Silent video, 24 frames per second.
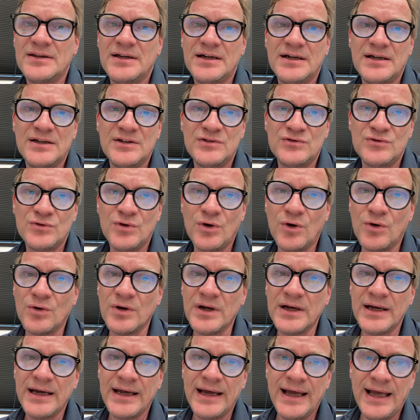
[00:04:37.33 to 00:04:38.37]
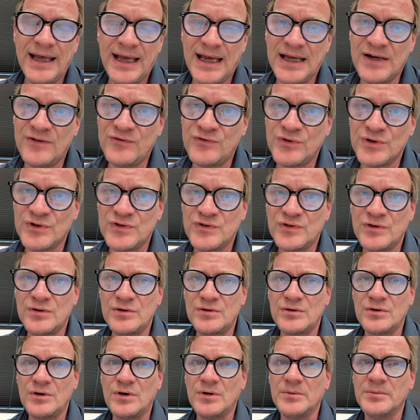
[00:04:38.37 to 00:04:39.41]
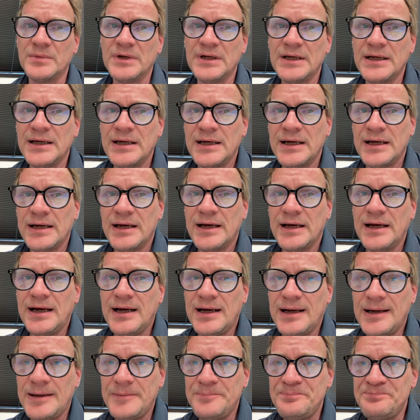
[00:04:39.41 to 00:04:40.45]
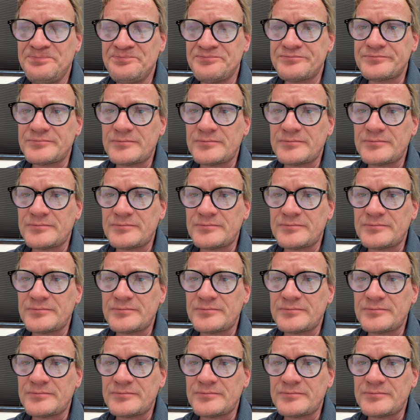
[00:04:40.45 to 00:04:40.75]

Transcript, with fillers: There is no hand-foot syndrome. The